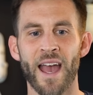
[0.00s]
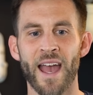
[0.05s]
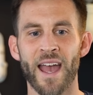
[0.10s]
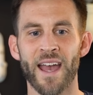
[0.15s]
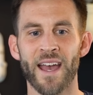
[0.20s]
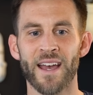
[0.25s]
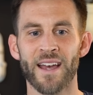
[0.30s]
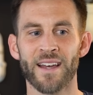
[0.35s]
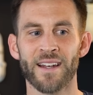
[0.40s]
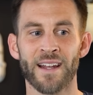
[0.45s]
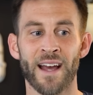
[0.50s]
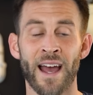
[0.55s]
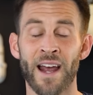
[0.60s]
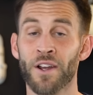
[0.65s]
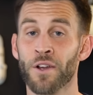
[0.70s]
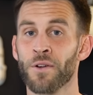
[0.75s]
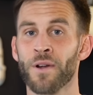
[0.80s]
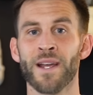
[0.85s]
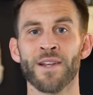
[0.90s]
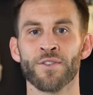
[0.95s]
and I had
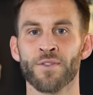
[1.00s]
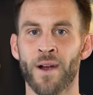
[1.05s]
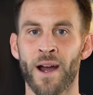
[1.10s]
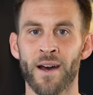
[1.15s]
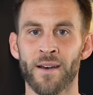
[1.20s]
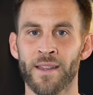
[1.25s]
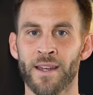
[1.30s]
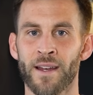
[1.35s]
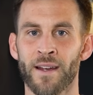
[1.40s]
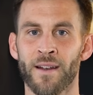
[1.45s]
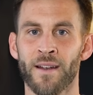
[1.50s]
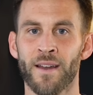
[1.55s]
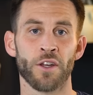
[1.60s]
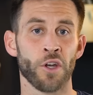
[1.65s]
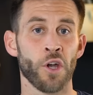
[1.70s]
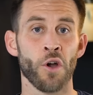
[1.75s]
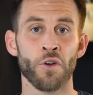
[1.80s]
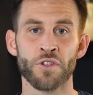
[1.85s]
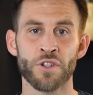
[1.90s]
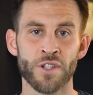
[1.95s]
a great trial there. The
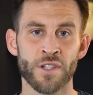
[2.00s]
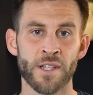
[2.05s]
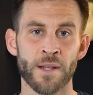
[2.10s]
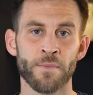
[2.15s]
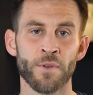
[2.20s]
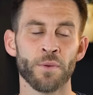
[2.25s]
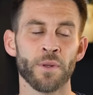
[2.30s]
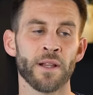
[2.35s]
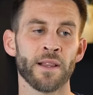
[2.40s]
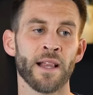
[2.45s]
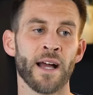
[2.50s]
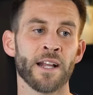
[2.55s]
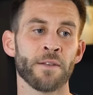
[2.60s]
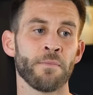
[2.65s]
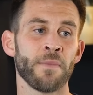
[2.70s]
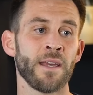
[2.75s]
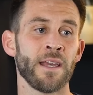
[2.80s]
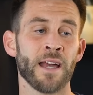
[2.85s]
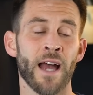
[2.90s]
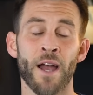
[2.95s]
coaches seemed to really like
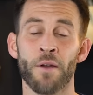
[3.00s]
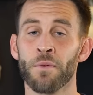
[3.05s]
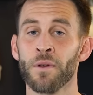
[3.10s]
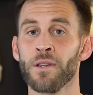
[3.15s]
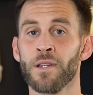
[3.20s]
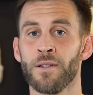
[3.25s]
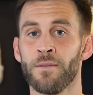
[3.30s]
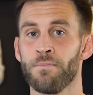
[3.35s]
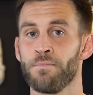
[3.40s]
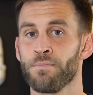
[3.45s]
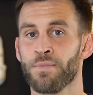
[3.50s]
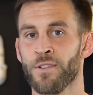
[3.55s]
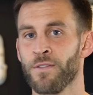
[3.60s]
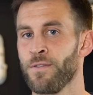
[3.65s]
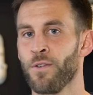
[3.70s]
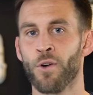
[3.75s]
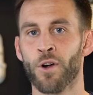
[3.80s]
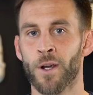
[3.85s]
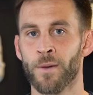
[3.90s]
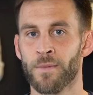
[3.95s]
me. I really
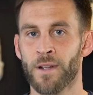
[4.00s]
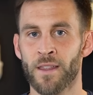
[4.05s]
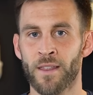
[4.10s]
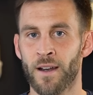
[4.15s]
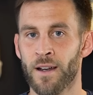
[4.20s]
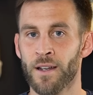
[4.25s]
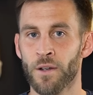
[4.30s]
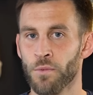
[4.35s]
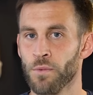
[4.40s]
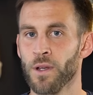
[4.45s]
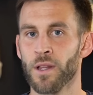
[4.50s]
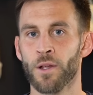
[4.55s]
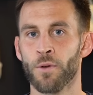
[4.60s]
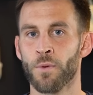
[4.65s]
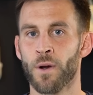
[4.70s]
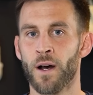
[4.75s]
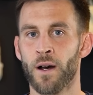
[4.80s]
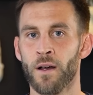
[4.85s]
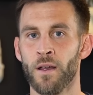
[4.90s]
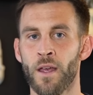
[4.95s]
performed. I thought I did really
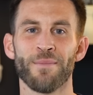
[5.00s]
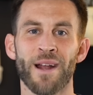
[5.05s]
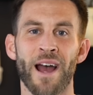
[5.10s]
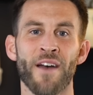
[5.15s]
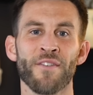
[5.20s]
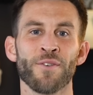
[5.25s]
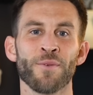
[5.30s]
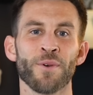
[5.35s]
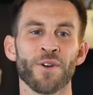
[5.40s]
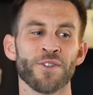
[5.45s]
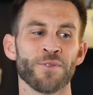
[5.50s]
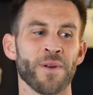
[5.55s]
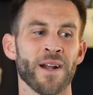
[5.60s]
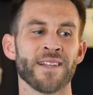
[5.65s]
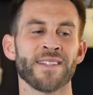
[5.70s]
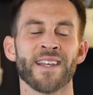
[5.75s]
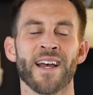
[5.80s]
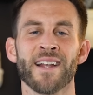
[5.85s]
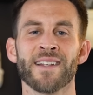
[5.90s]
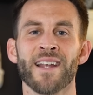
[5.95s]
well. But afterwards, when I
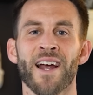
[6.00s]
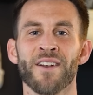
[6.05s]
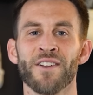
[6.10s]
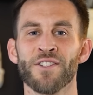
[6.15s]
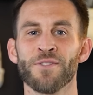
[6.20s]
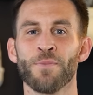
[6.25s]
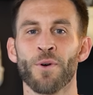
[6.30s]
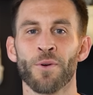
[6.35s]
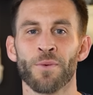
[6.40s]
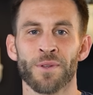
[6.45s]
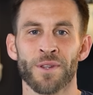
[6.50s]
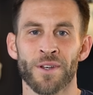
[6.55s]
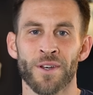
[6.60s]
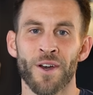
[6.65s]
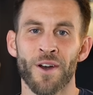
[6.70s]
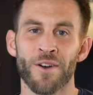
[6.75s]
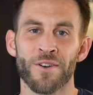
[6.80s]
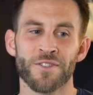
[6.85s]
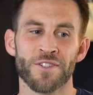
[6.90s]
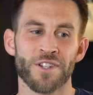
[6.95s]
sat down and spoke with the
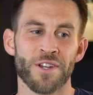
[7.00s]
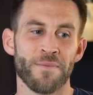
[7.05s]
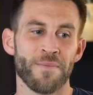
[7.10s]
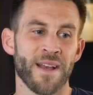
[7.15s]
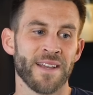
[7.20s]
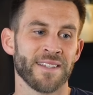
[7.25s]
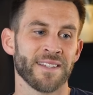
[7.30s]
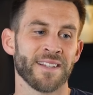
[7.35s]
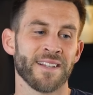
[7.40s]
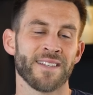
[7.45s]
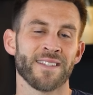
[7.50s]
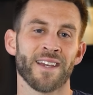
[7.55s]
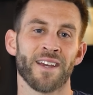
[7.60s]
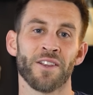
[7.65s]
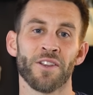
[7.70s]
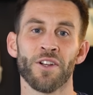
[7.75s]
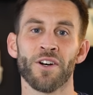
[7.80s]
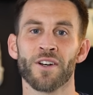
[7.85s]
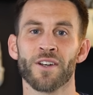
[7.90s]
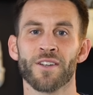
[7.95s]
coach, he basically
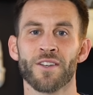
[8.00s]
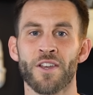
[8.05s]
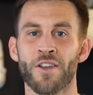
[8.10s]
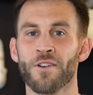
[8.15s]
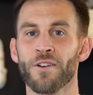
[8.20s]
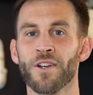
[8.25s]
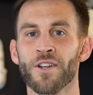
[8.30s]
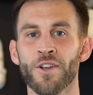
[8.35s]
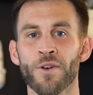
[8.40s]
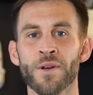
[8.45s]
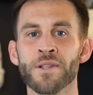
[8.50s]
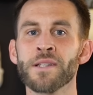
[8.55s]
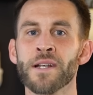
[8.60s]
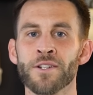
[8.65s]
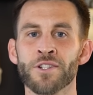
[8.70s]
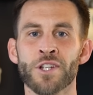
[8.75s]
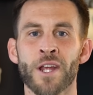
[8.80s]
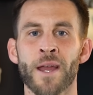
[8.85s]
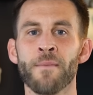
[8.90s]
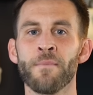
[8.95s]
said, look, you're a
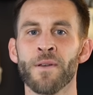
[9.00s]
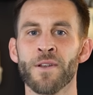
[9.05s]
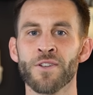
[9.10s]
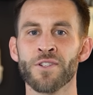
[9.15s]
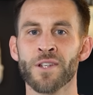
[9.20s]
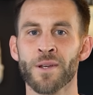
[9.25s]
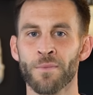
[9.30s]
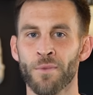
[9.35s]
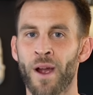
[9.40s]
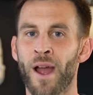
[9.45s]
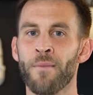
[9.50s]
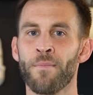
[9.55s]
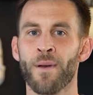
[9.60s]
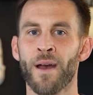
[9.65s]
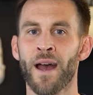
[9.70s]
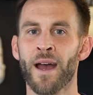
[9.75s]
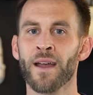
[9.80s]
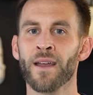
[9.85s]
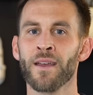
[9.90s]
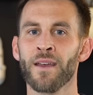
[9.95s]
USL Championship right
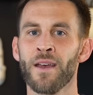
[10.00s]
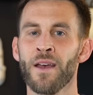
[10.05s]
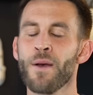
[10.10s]
back,